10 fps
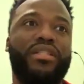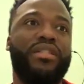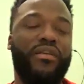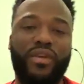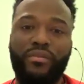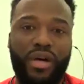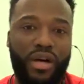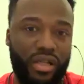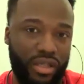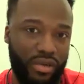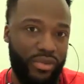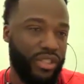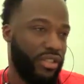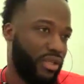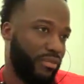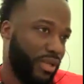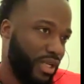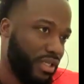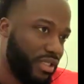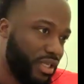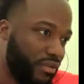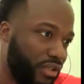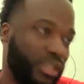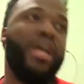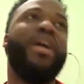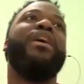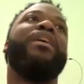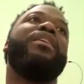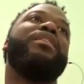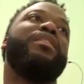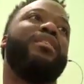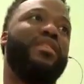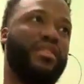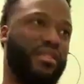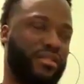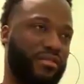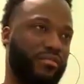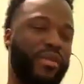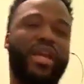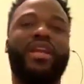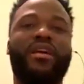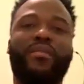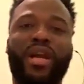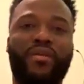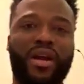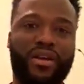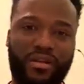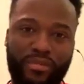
He's giving the ball up. He's being selfless. He's making everybody around